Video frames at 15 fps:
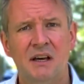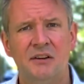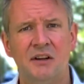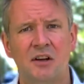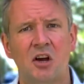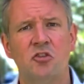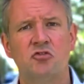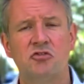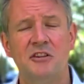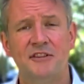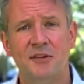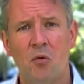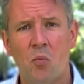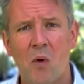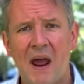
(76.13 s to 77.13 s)
to countries
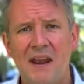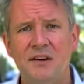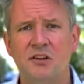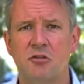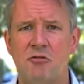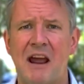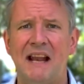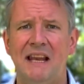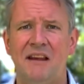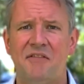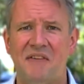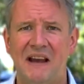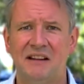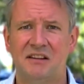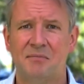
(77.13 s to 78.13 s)
that weren't directly
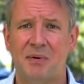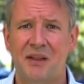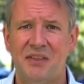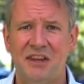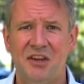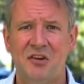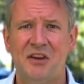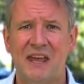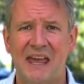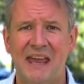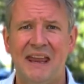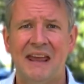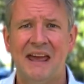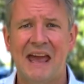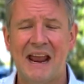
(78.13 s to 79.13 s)
affected by the
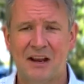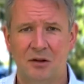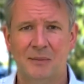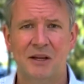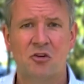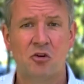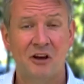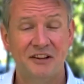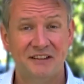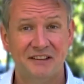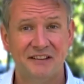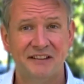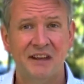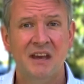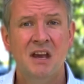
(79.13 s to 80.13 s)
UK economic
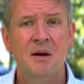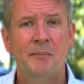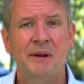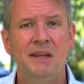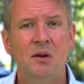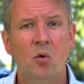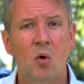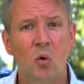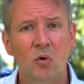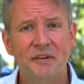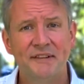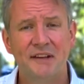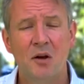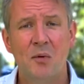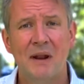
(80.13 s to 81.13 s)
crisis, but you
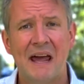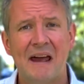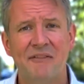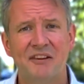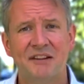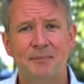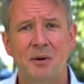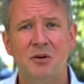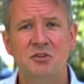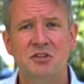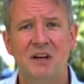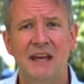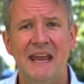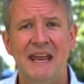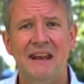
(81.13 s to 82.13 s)
also would have
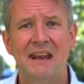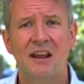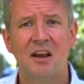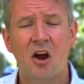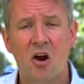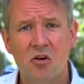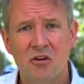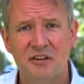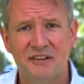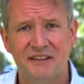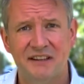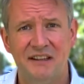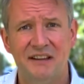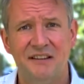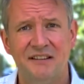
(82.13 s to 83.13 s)
exposure in
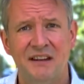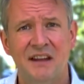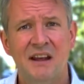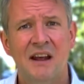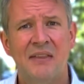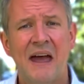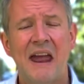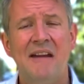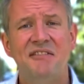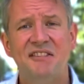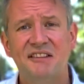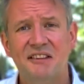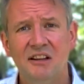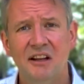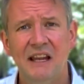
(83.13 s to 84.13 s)
currencies that if
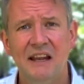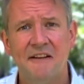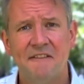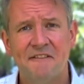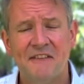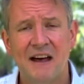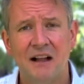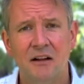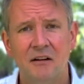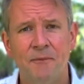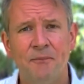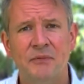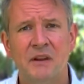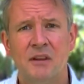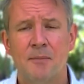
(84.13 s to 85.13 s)
sterling fell,
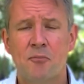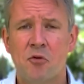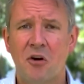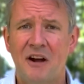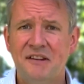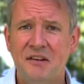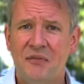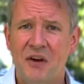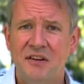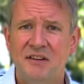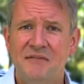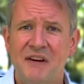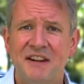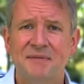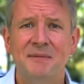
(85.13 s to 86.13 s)
the price of those
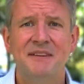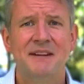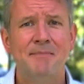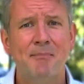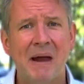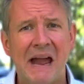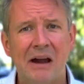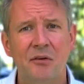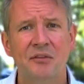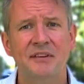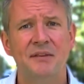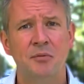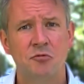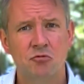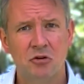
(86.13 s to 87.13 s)
investments in
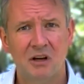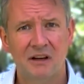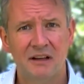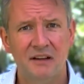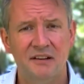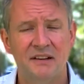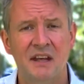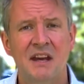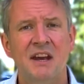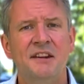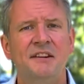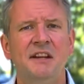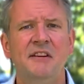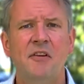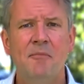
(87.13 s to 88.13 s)
pounds would rise.
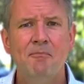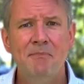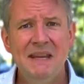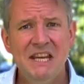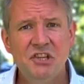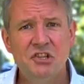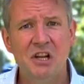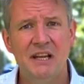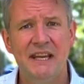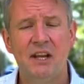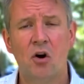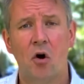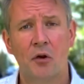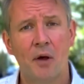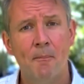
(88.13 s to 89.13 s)
So you've immediately
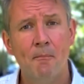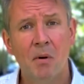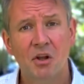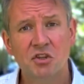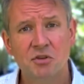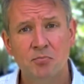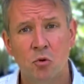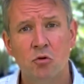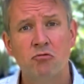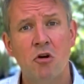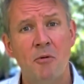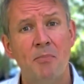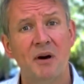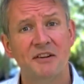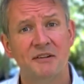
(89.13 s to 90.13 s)
got a much more
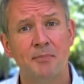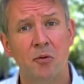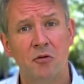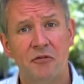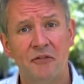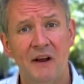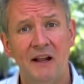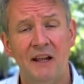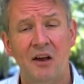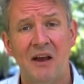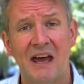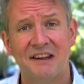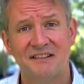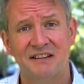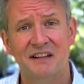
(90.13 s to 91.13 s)
robust portfolio
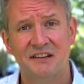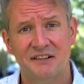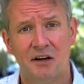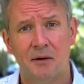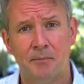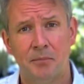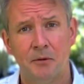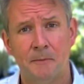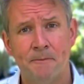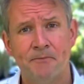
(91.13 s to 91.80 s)
as an example.